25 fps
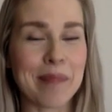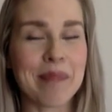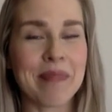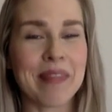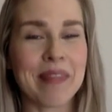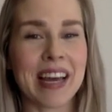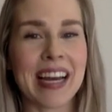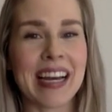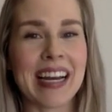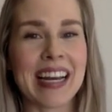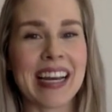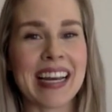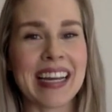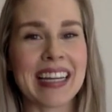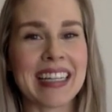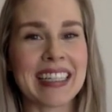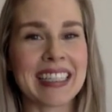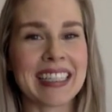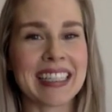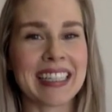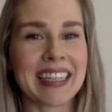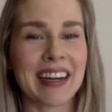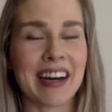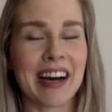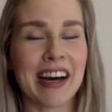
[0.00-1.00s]
then
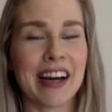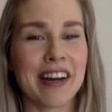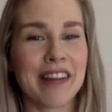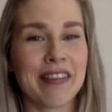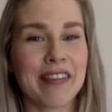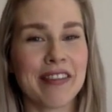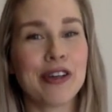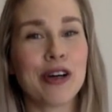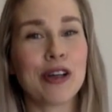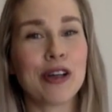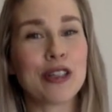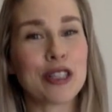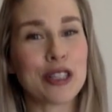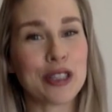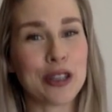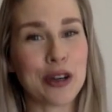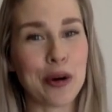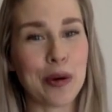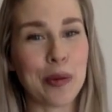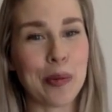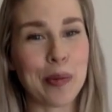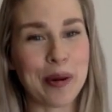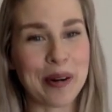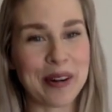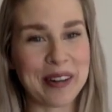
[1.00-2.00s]
it's kind of not so
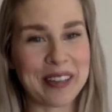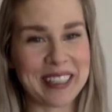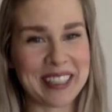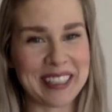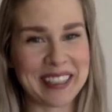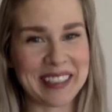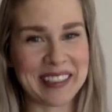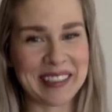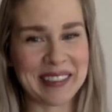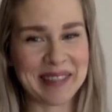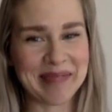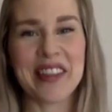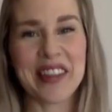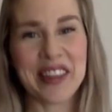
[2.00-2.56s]
personal.